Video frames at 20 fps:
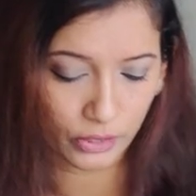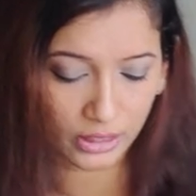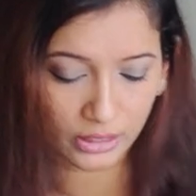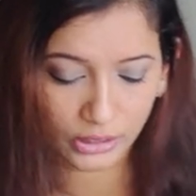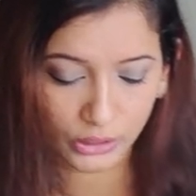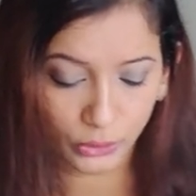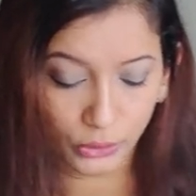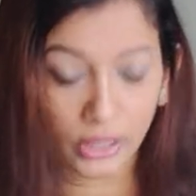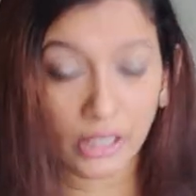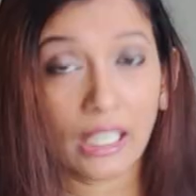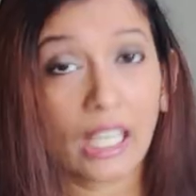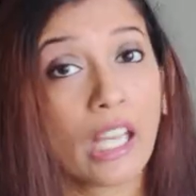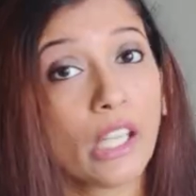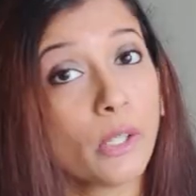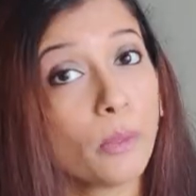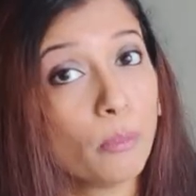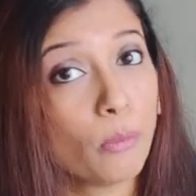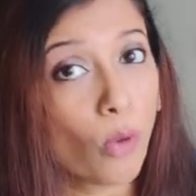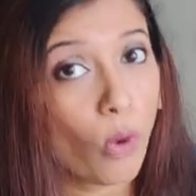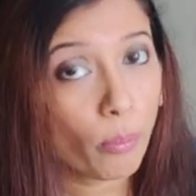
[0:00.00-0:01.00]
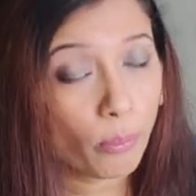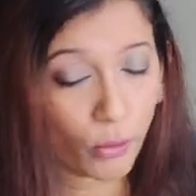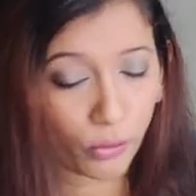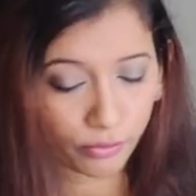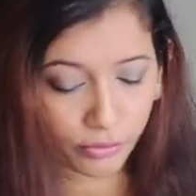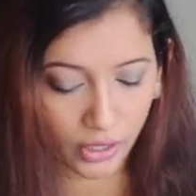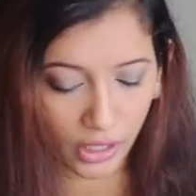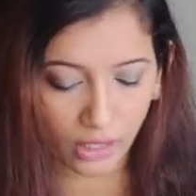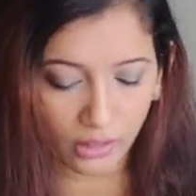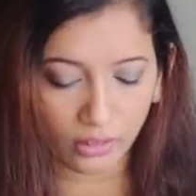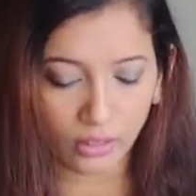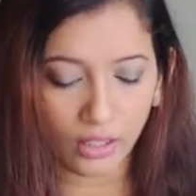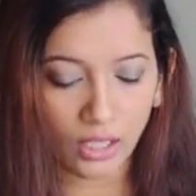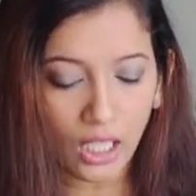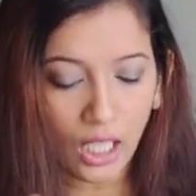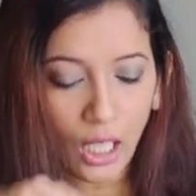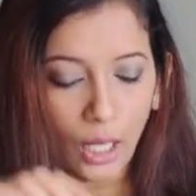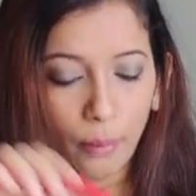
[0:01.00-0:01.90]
dress, you can add a pop of color